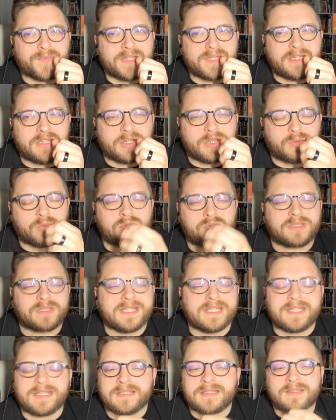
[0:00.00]
you know,
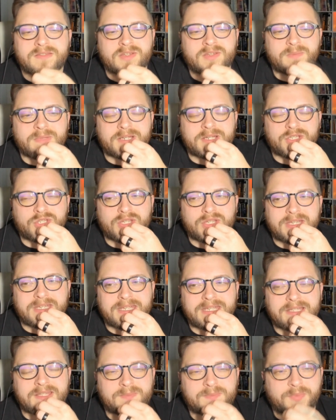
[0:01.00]
glean so much like
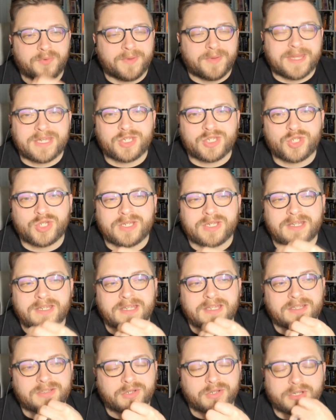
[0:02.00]
inspiration
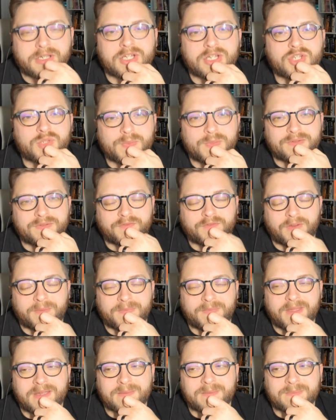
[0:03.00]
and encouragement
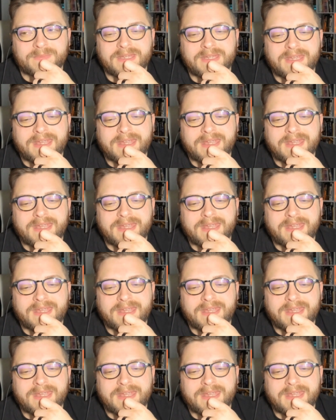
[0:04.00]
from them.